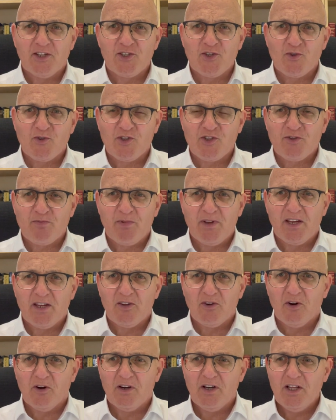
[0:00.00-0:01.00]
so to speak,
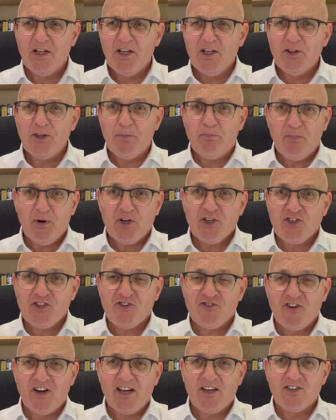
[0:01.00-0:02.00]
or the purse
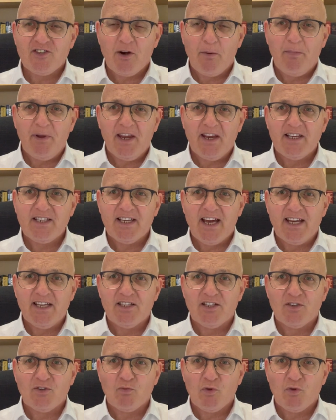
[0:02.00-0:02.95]
strings are being tightened.